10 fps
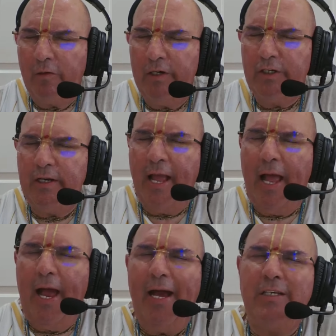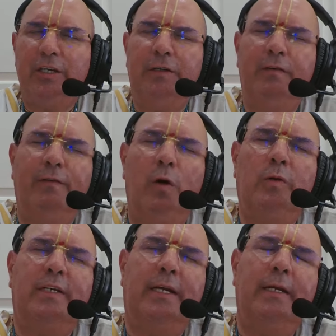Krishna as a
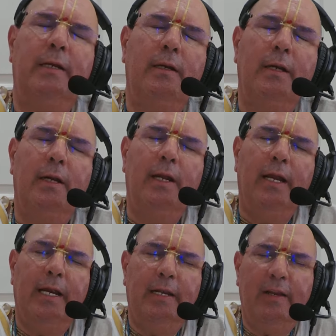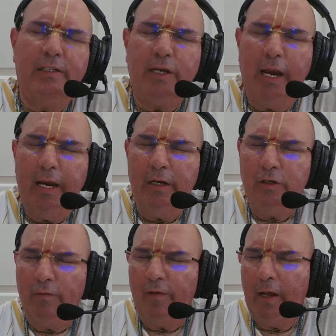devotee in this
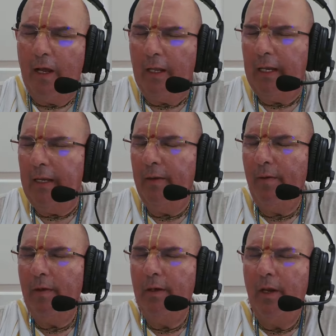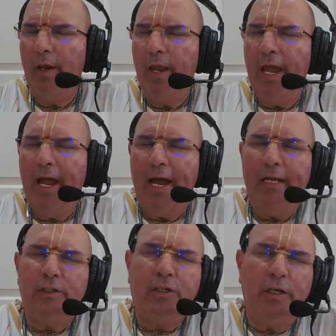age of Kali,
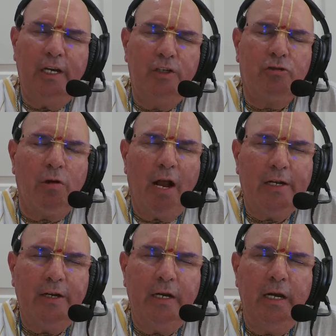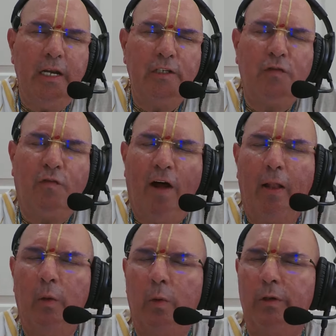has instructed his
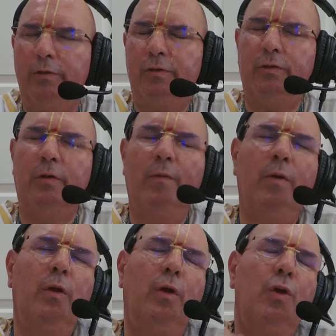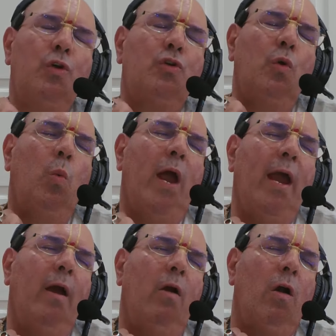followers to
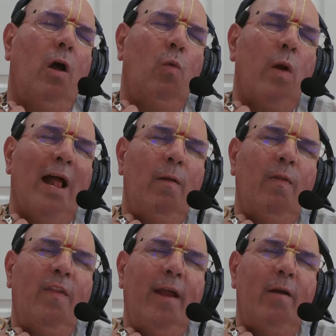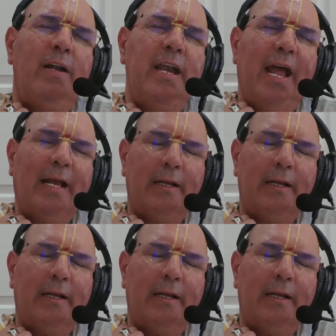wear around their neck